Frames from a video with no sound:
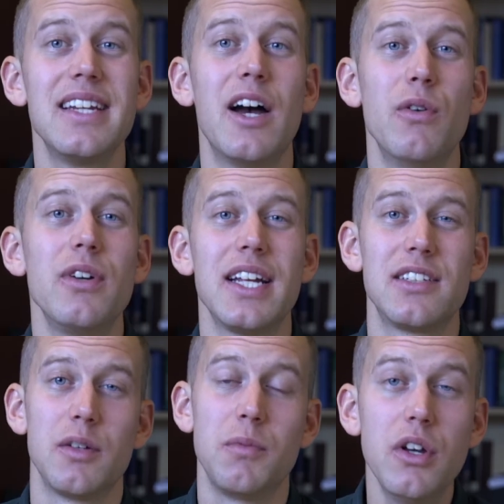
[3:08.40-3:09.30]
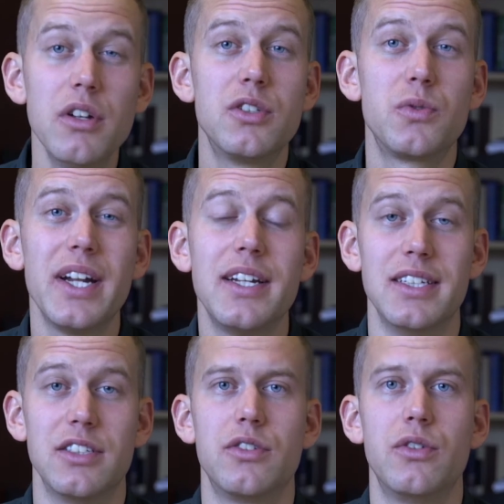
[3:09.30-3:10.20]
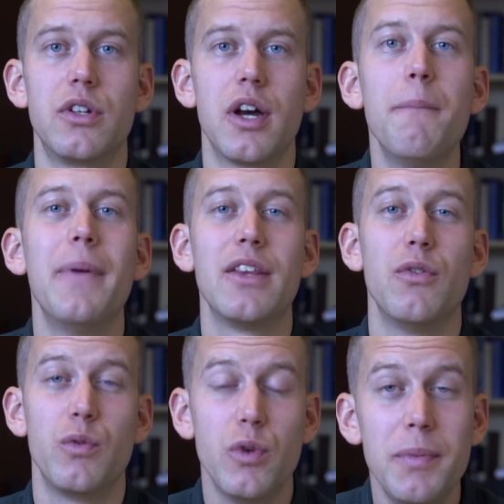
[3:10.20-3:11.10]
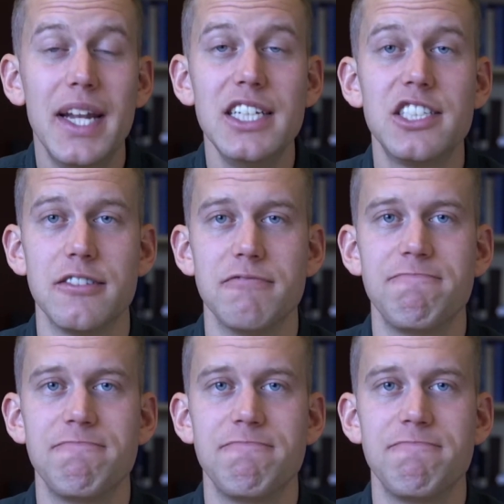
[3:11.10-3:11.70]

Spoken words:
now look at some good strategies to combat rumination.